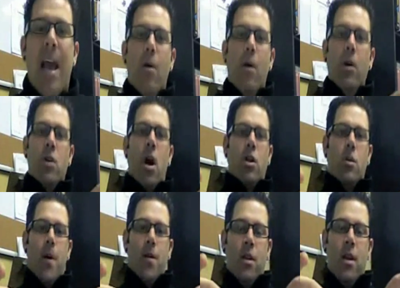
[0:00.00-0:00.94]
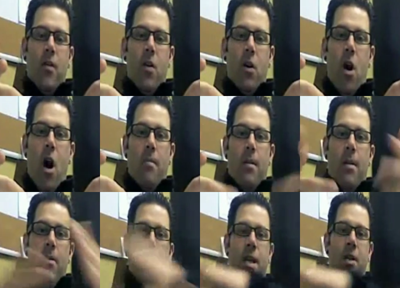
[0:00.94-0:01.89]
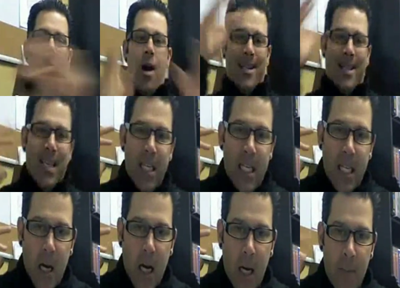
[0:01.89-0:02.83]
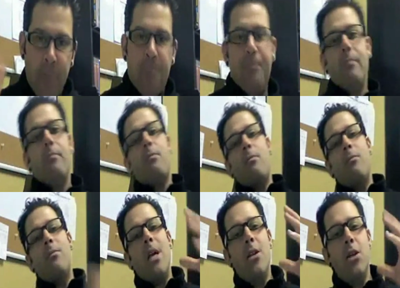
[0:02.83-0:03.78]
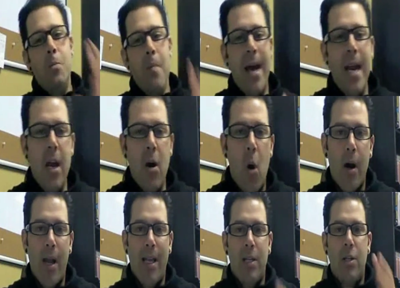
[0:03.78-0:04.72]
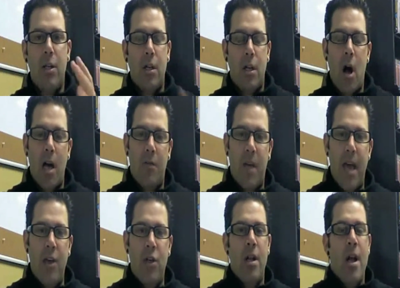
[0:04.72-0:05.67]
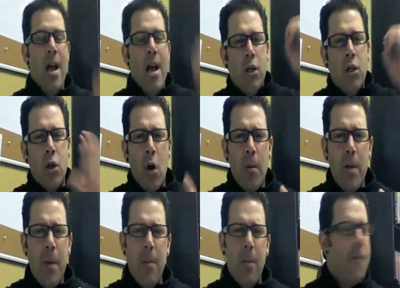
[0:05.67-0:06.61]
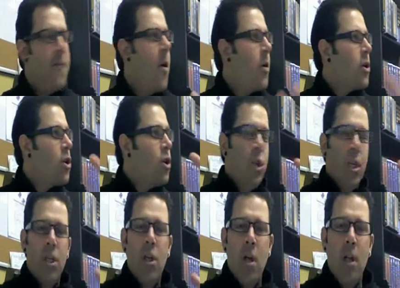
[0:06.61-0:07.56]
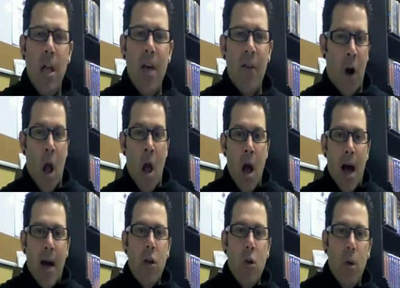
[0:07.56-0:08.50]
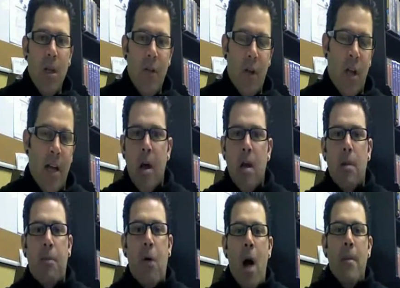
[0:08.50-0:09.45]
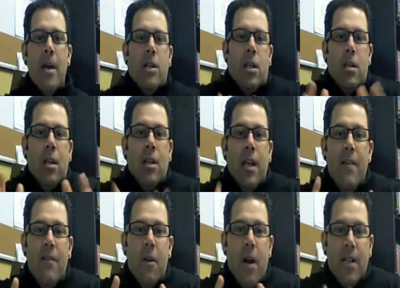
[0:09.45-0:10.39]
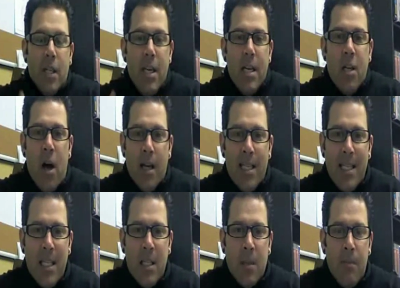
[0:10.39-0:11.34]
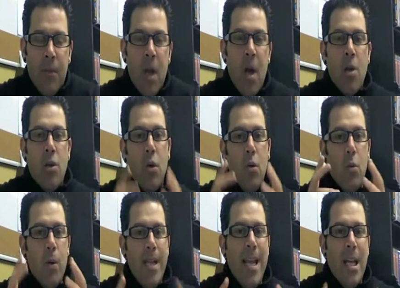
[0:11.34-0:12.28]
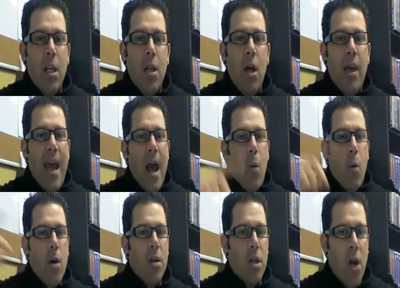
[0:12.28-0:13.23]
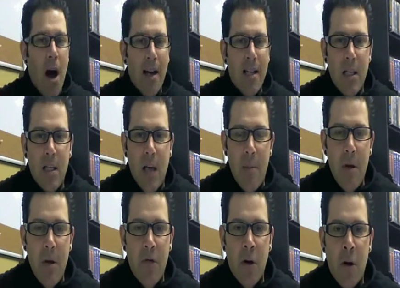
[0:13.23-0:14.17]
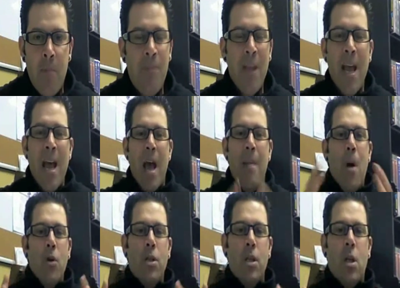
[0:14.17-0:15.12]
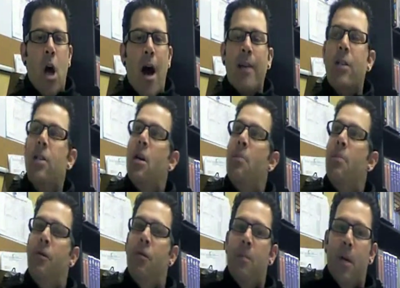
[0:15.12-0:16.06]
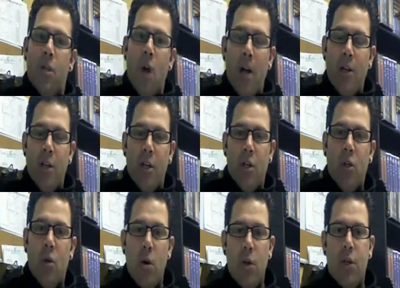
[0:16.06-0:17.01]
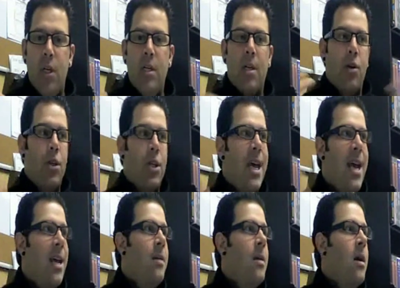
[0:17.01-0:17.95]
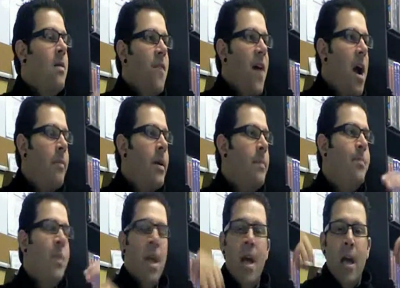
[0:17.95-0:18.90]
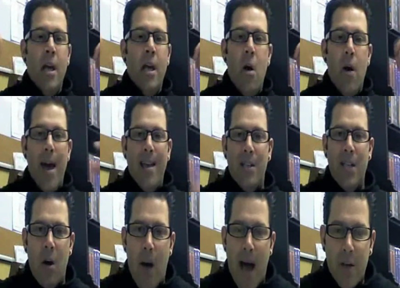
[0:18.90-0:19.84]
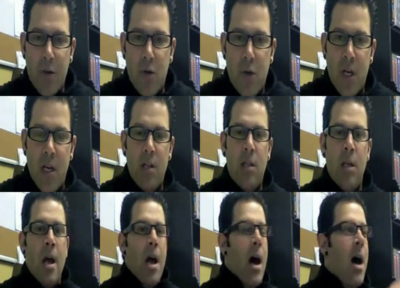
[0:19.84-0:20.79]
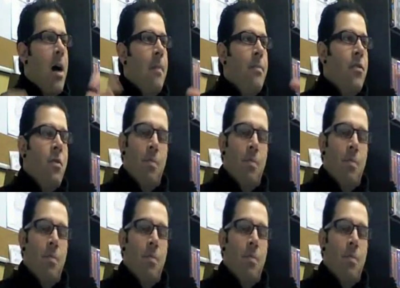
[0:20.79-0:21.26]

I want to talk to you about the liver gallbladder detox system. There's many organs to detoxification. So many people are focused just on the liver. I'm going to do a liver cleanse. The problem is the liver is a detox system. So we need to look at where the toxin's coming from, and most of the toxins are coming from exogenous sources, our skin, environment, xenoestrogens, from